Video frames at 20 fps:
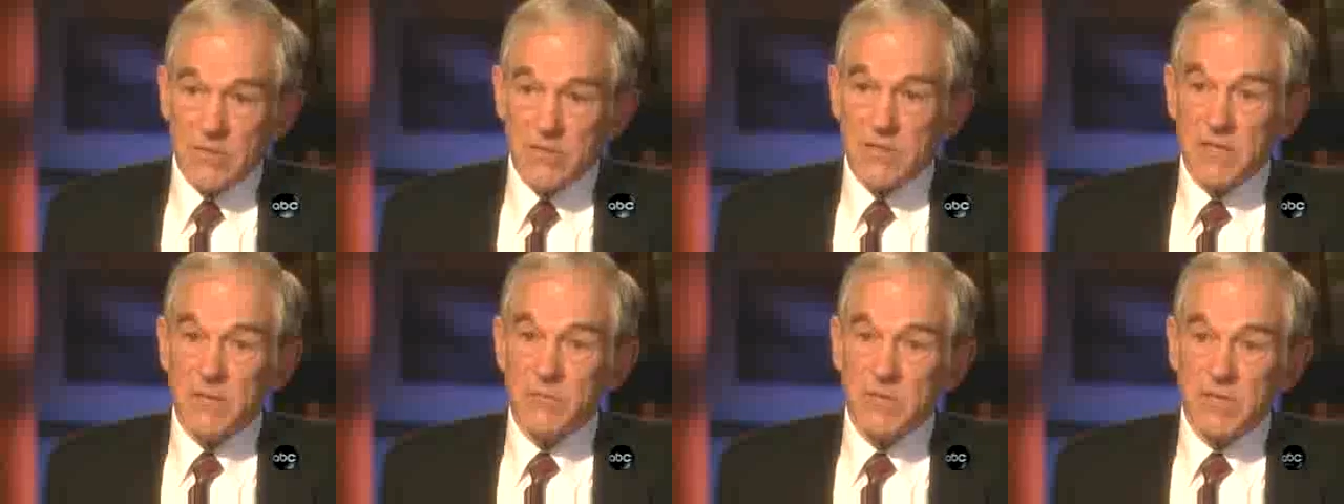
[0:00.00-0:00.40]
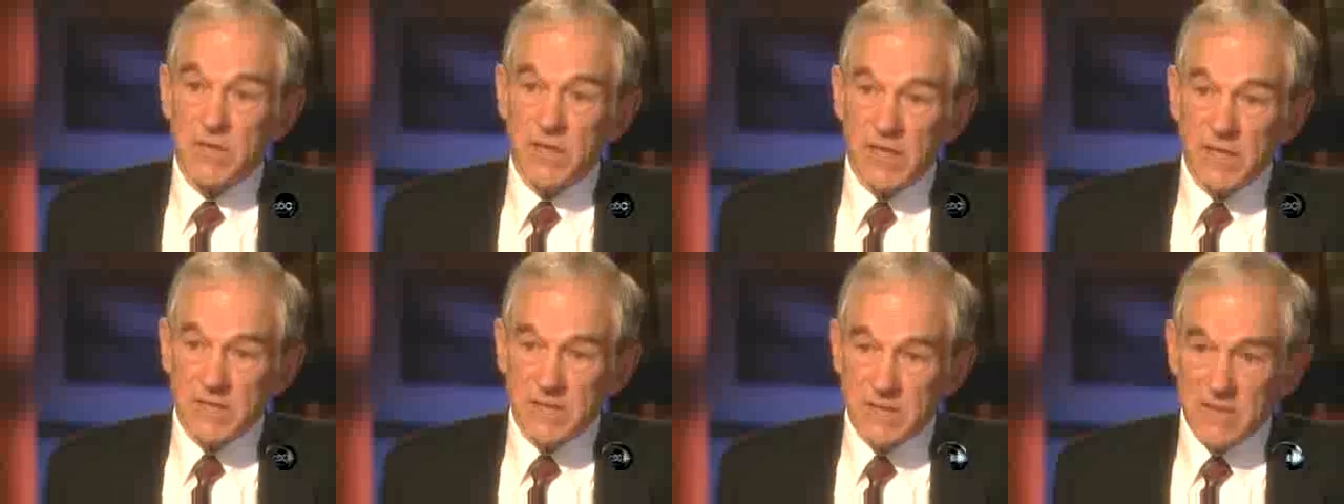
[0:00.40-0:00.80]
You
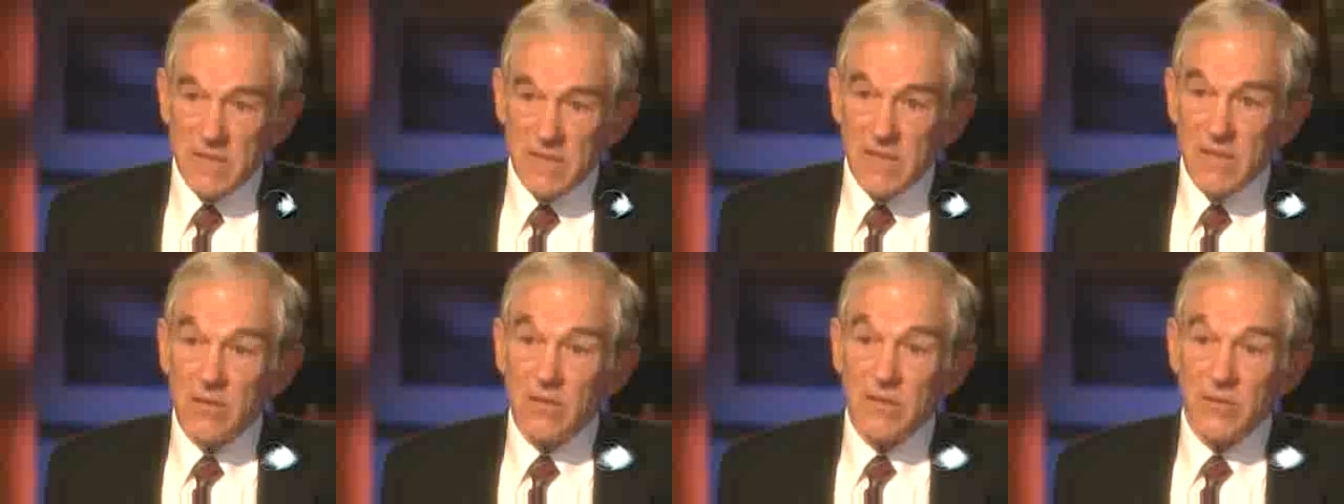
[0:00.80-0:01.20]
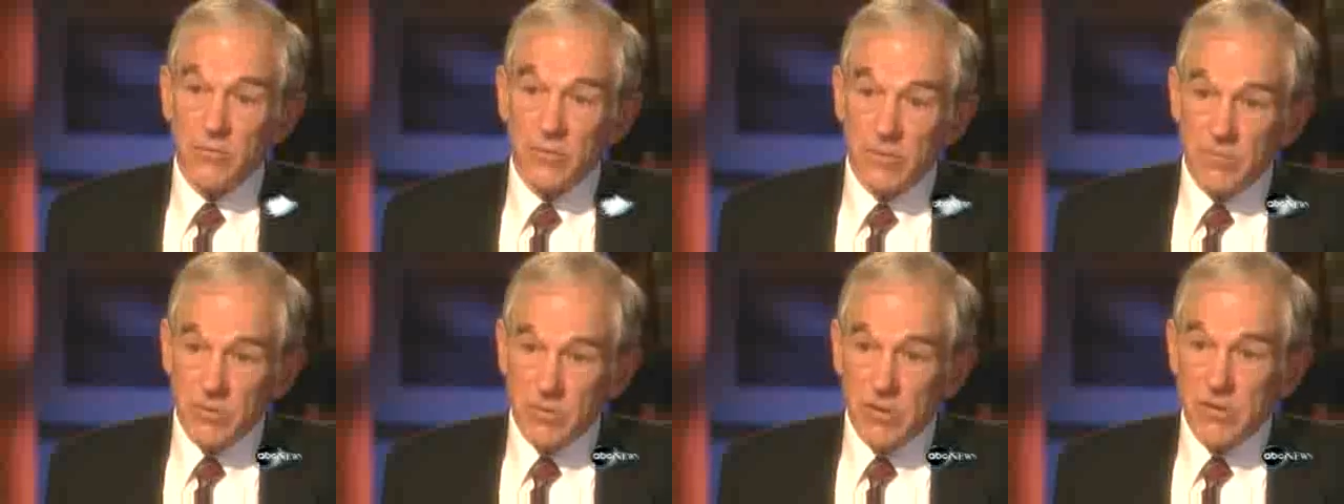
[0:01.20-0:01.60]
subsidize illegal
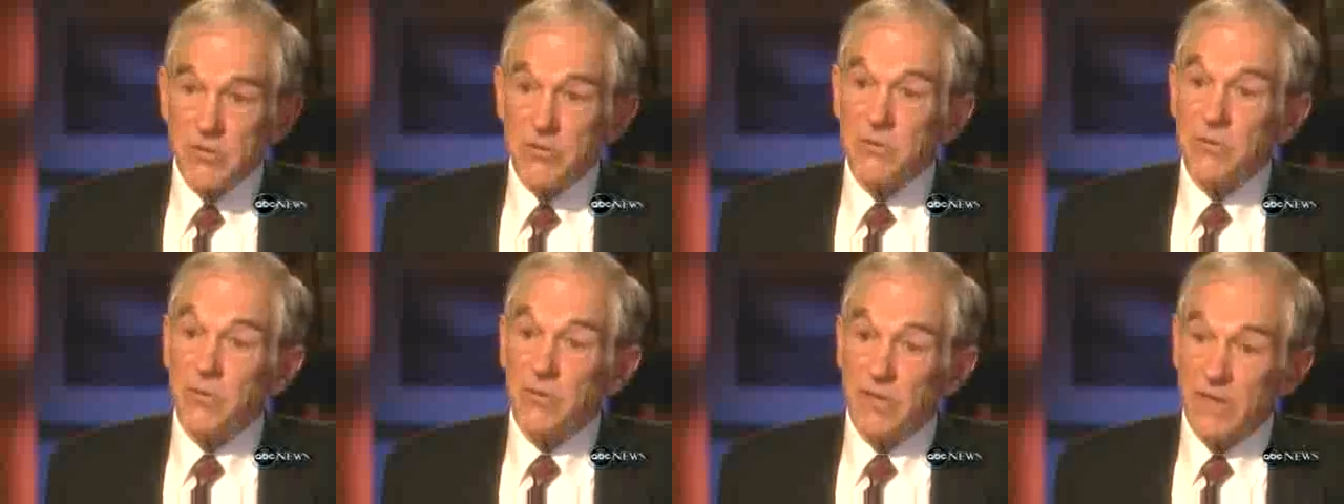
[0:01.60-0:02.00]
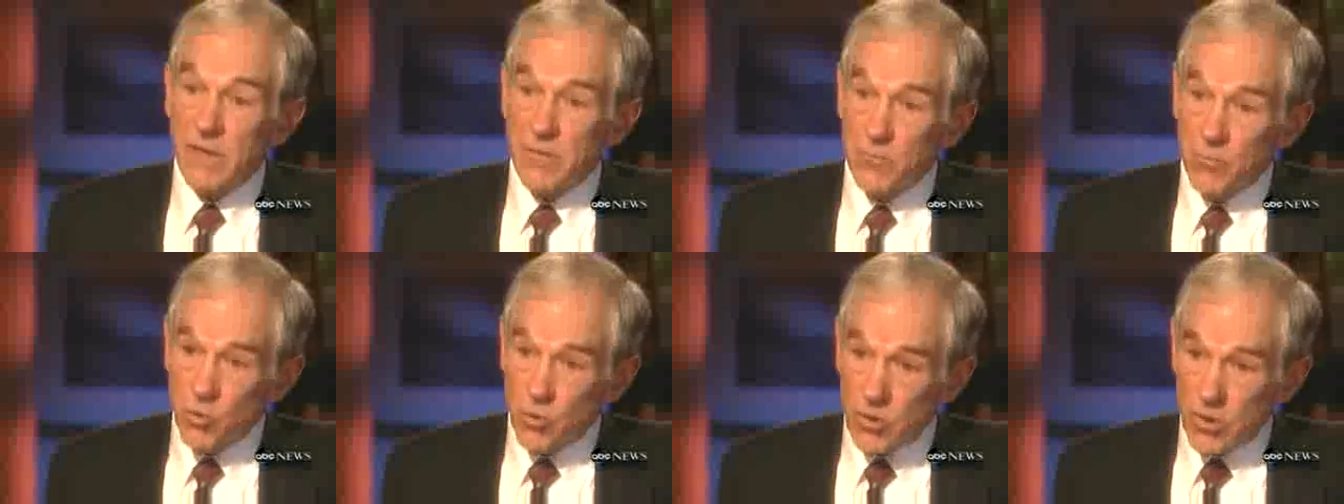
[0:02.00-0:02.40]
immigration, you get
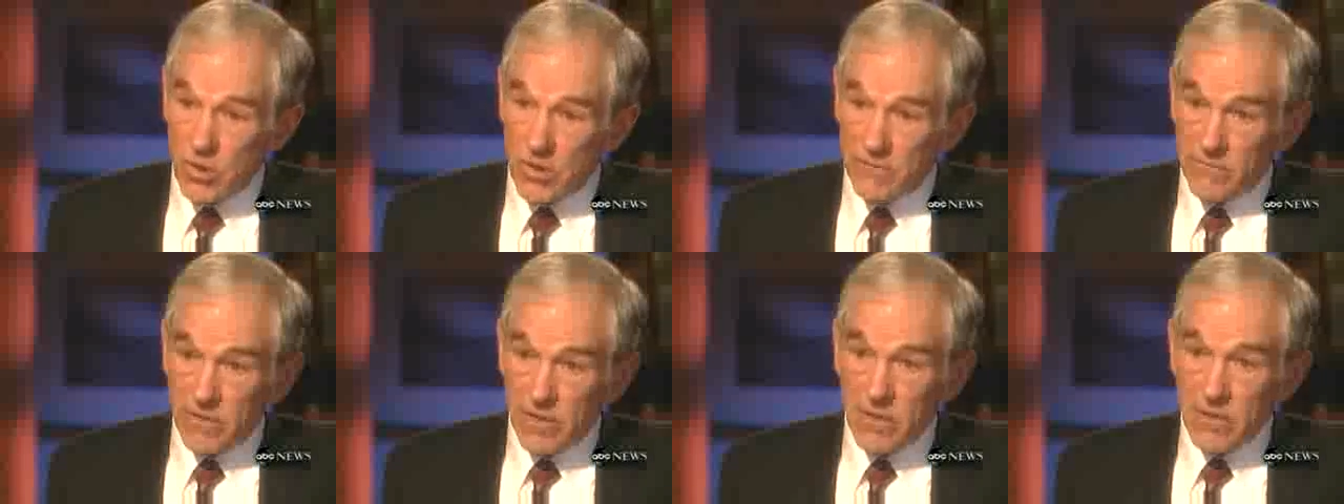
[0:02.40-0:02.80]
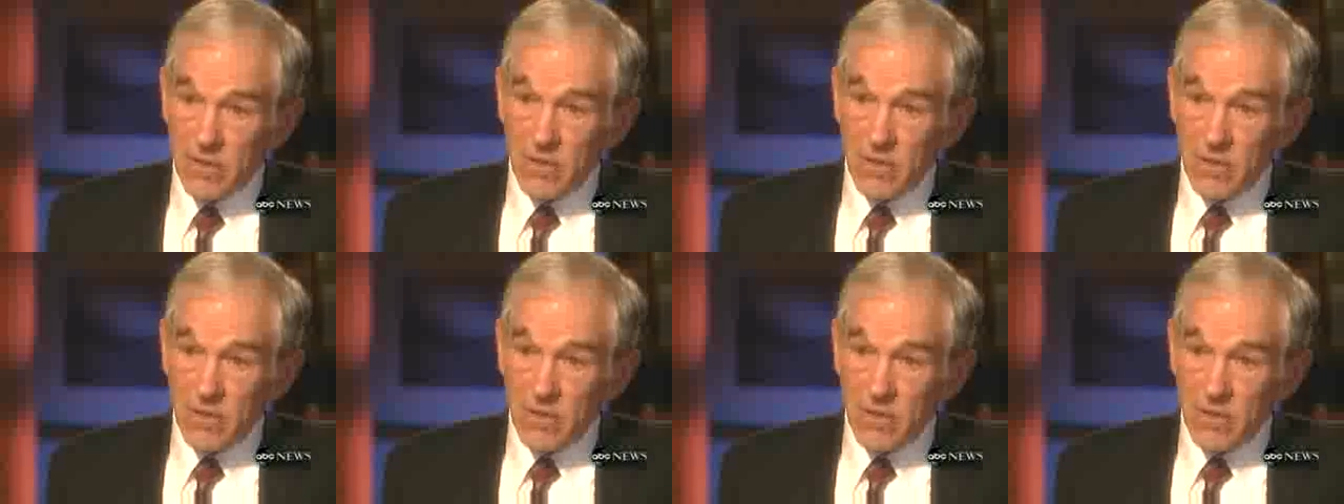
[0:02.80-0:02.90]
more of it.